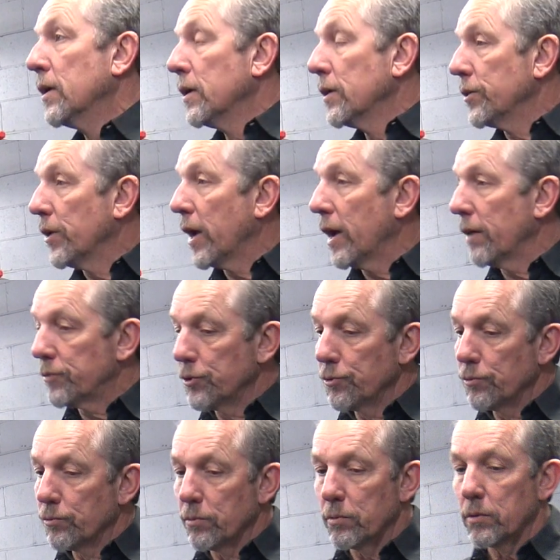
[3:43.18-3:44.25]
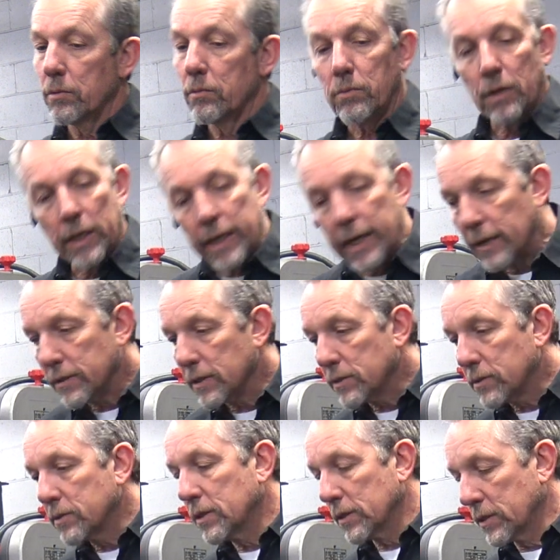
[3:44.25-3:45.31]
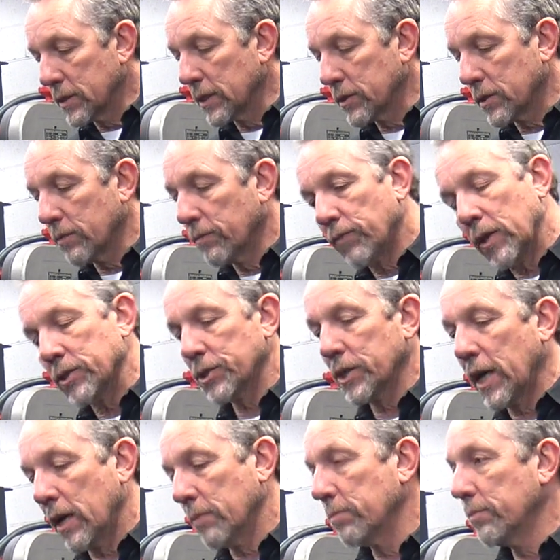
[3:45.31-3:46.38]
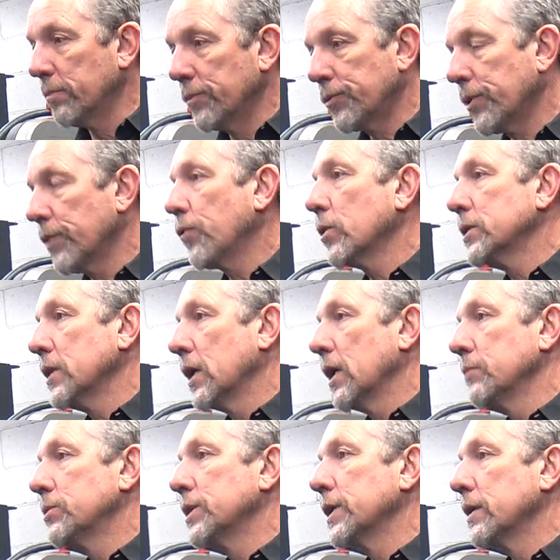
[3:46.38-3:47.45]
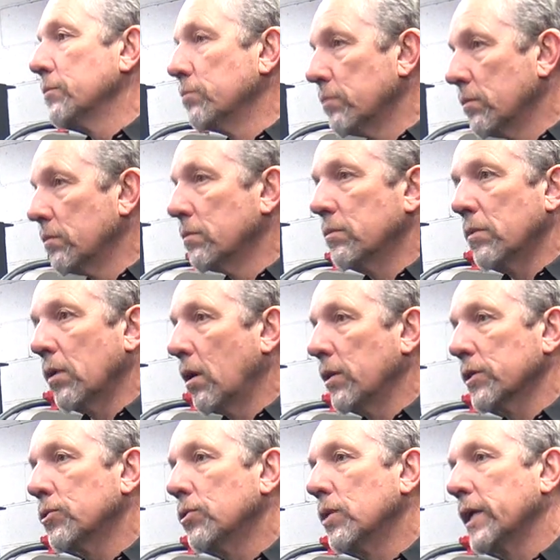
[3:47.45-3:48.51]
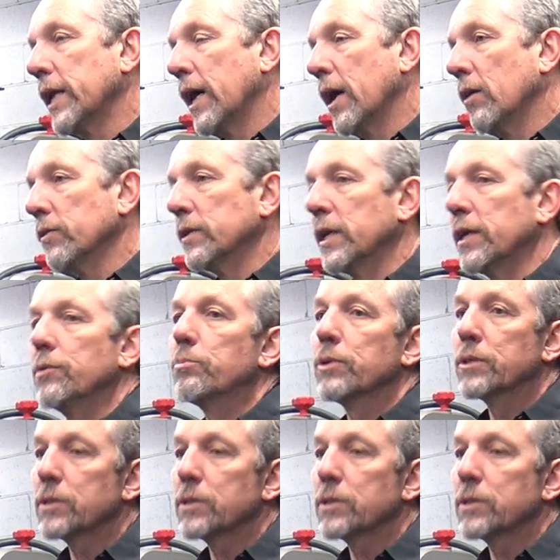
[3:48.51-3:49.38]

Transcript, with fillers: You have to clean out this, this system, flush it out three or four times to get all the coolant out, and then you put the